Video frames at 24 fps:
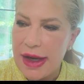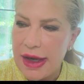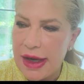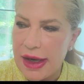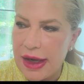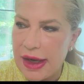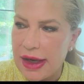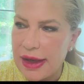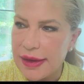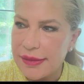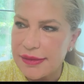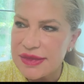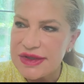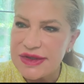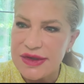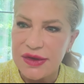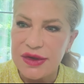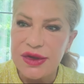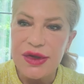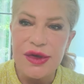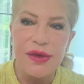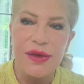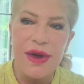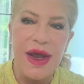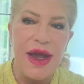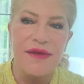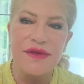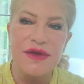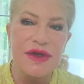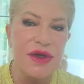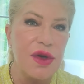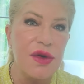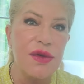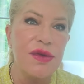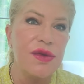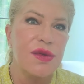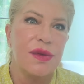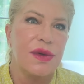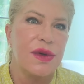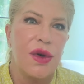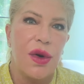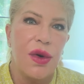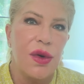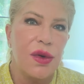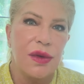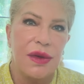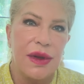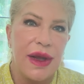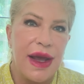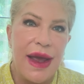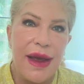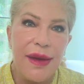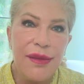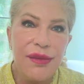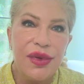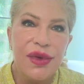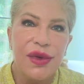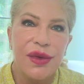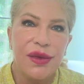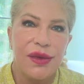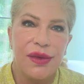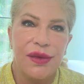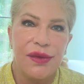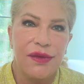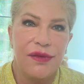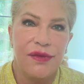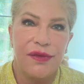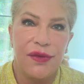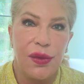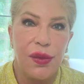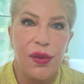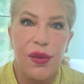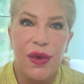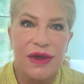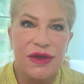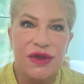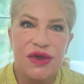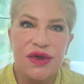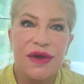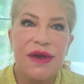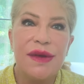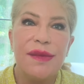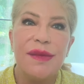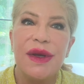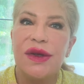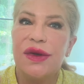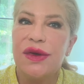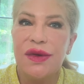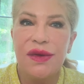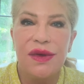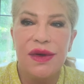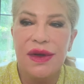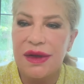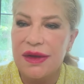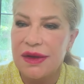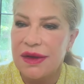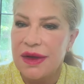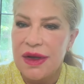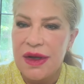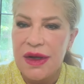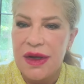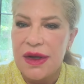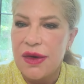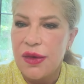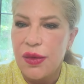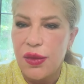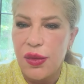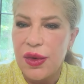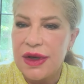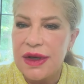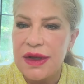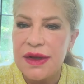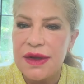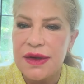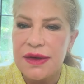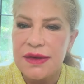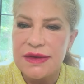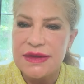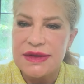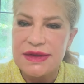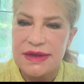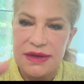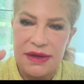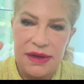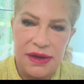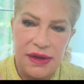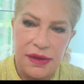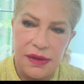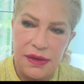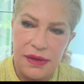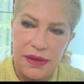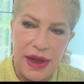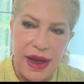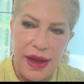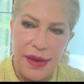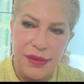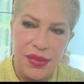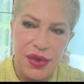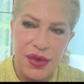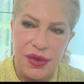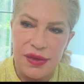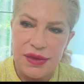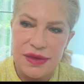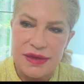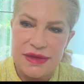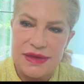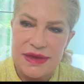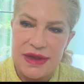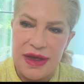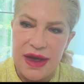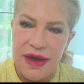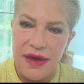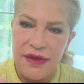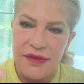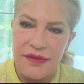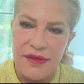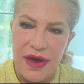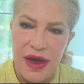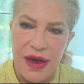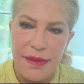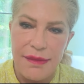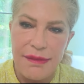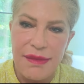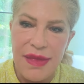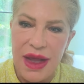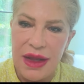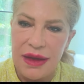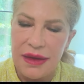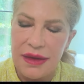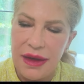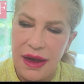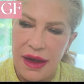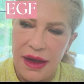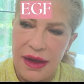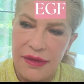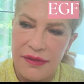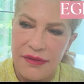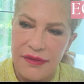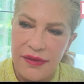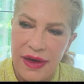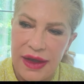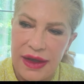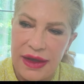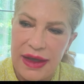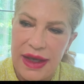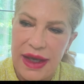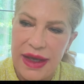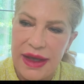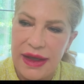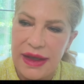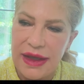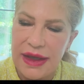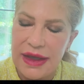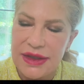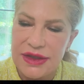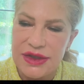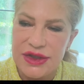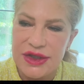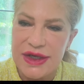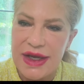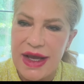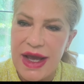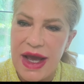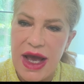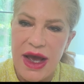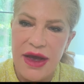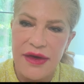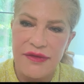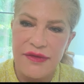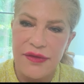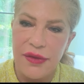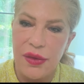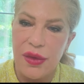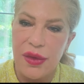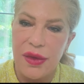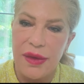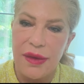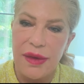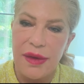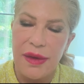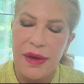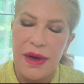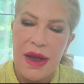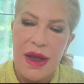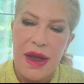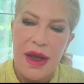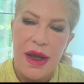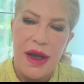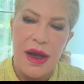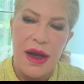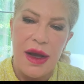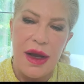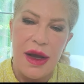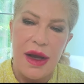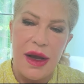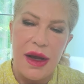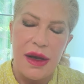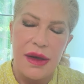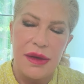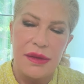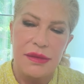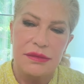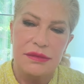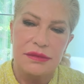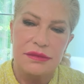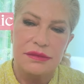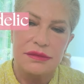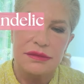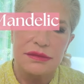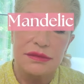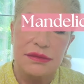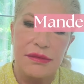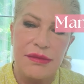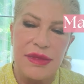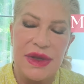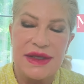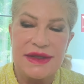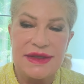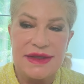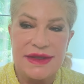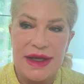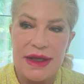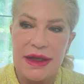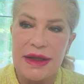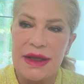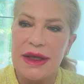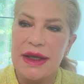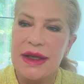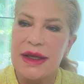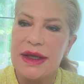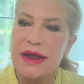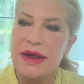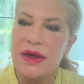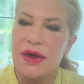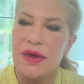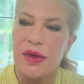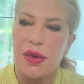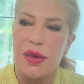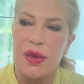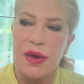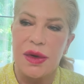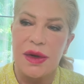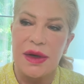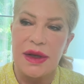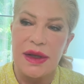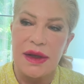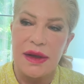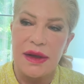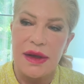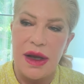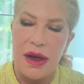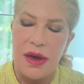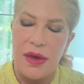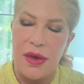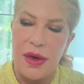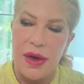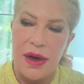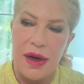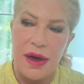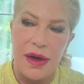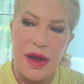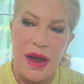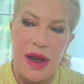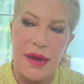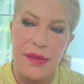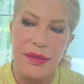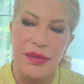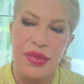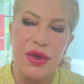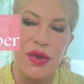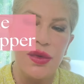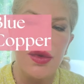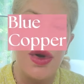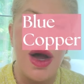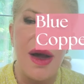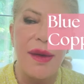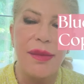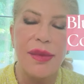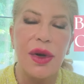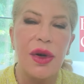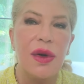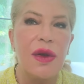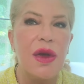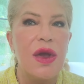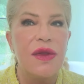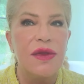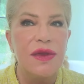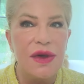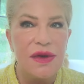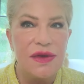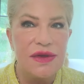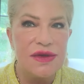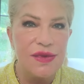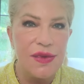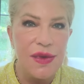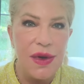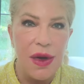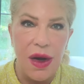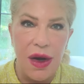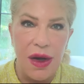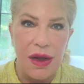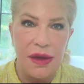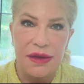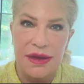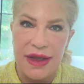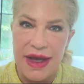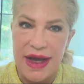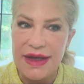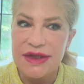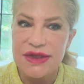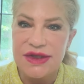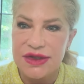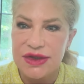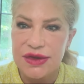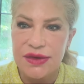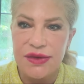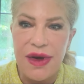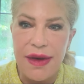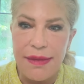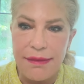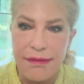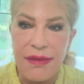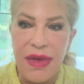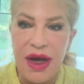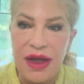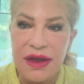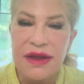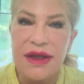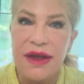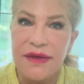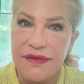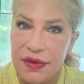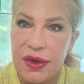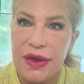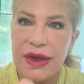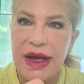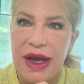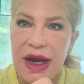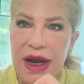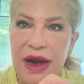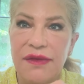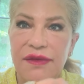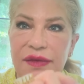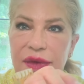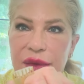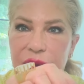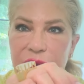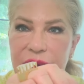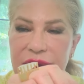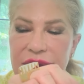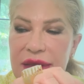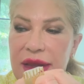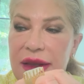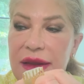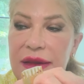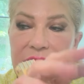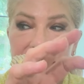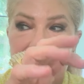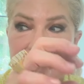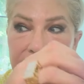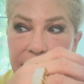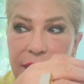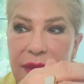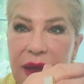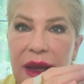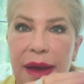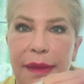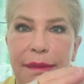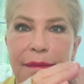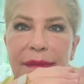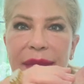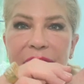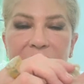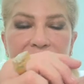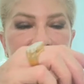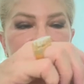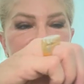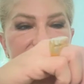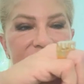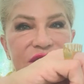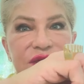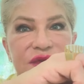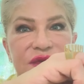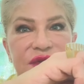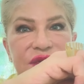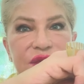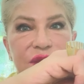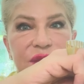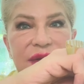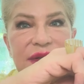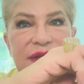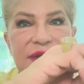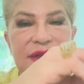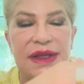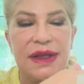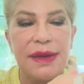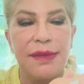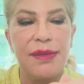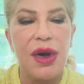Um, so you don't have to go through a whole ampule for one treatment. You can, one of those little ampules of, um, of uh, EGF or um, mandelic or, or uh, blue copper, those will all last you a month if you're careful with the amount that you squeeze in the